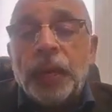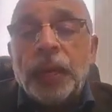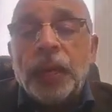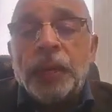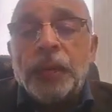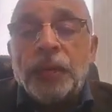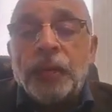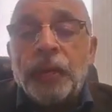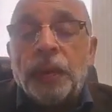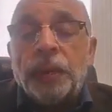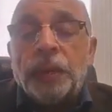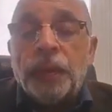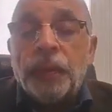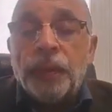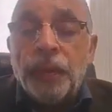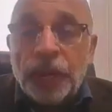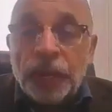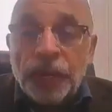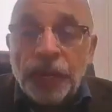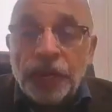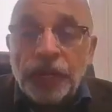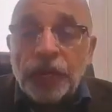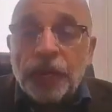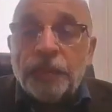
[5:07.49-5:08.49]
It will be
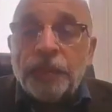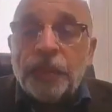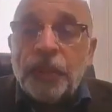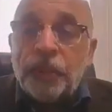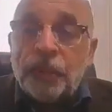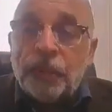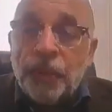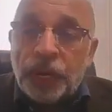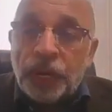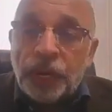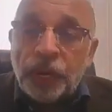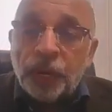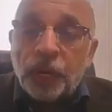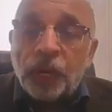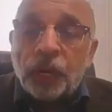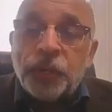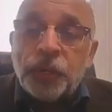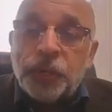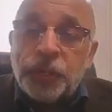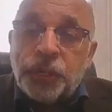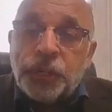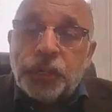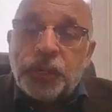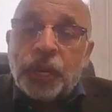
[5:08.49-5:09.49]
very yummy, very
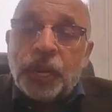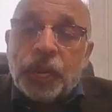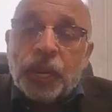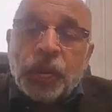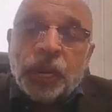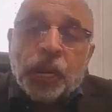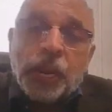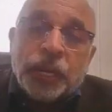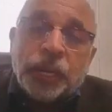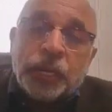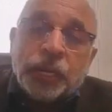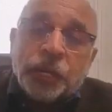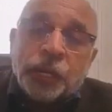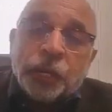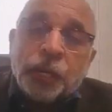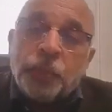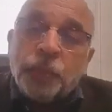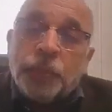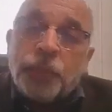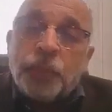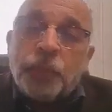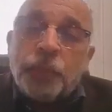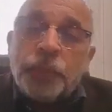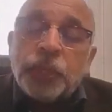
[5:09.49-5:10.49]
nourishing, and it
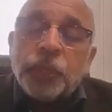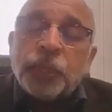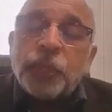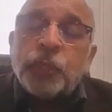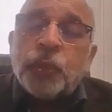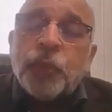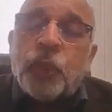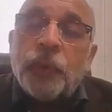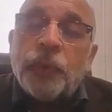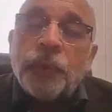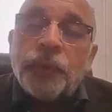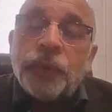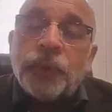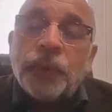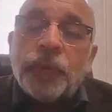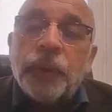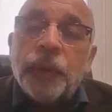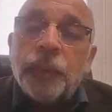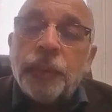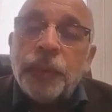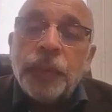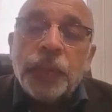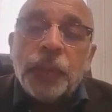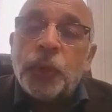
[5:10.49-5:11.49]
should be a bit
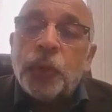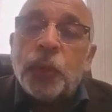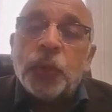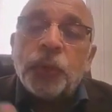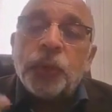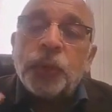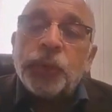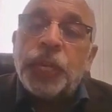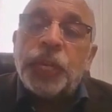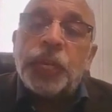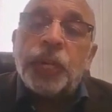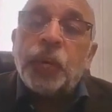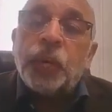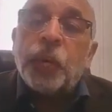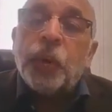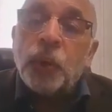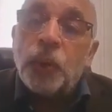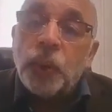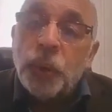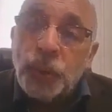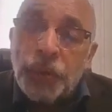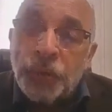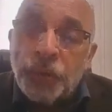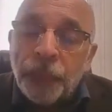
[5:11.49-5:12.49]
softer, not thick,
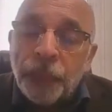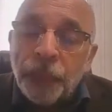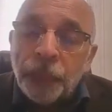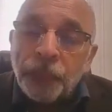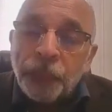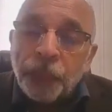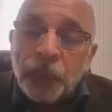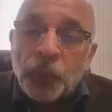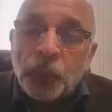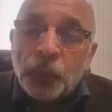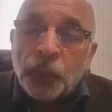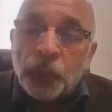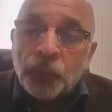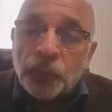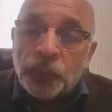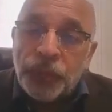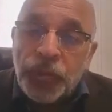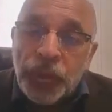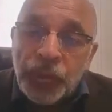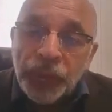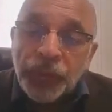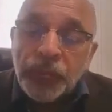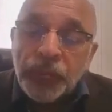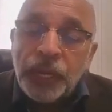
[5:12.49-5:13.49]
gluey. So
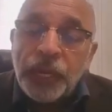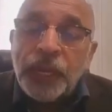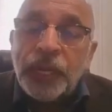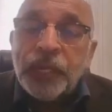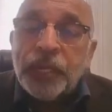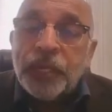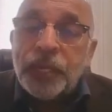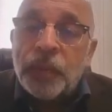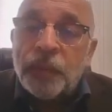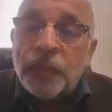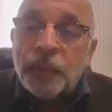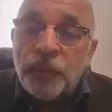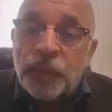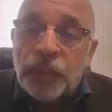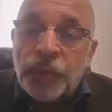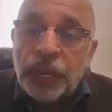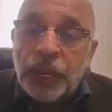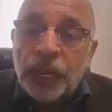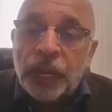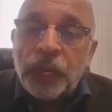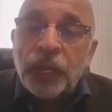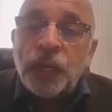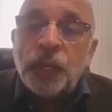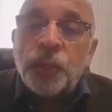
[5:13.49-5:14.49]
that is the
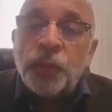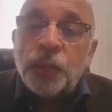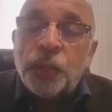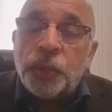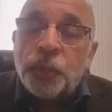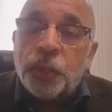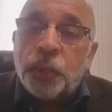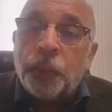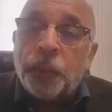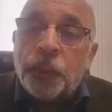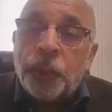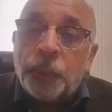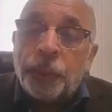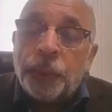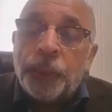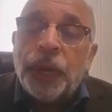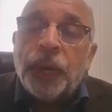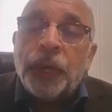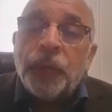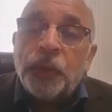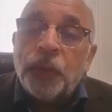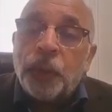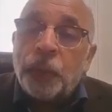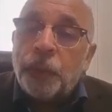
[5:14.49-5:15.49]
way you should
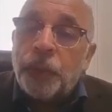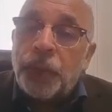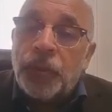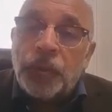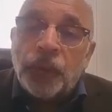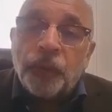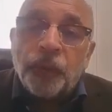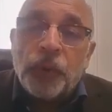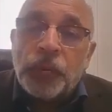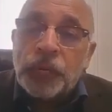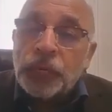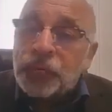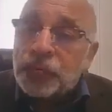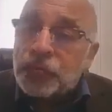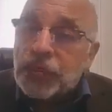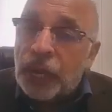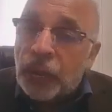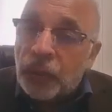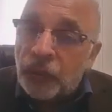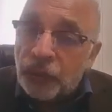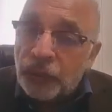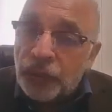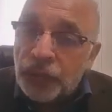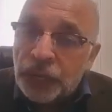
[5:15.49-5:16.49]
prepare your breakfast
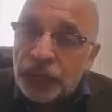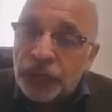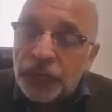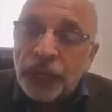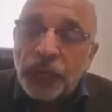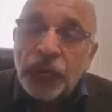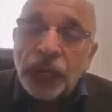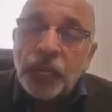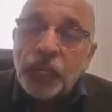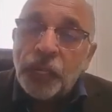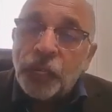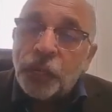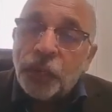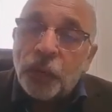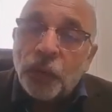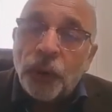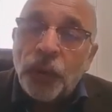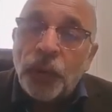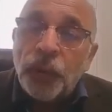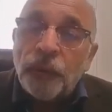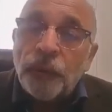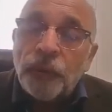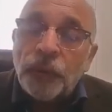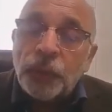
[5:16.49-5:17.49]
every day.
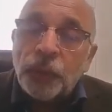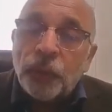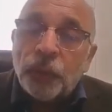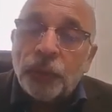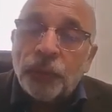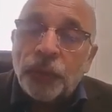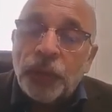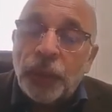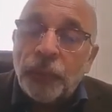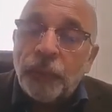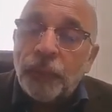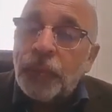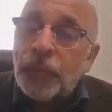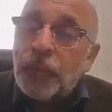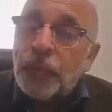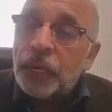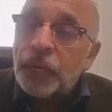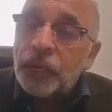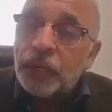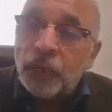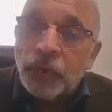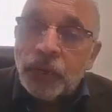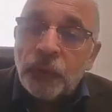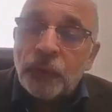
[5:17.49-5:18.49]
Enjoy with your
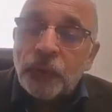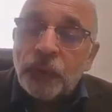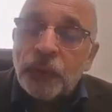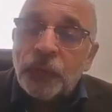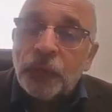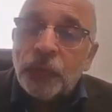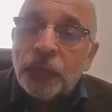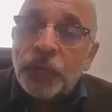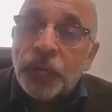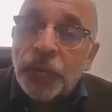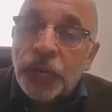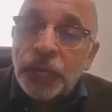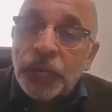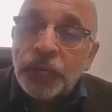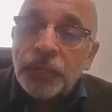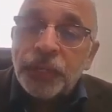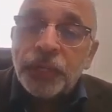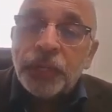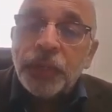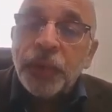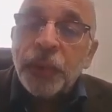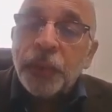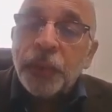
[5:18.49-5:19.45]
family, enjoy with your kids.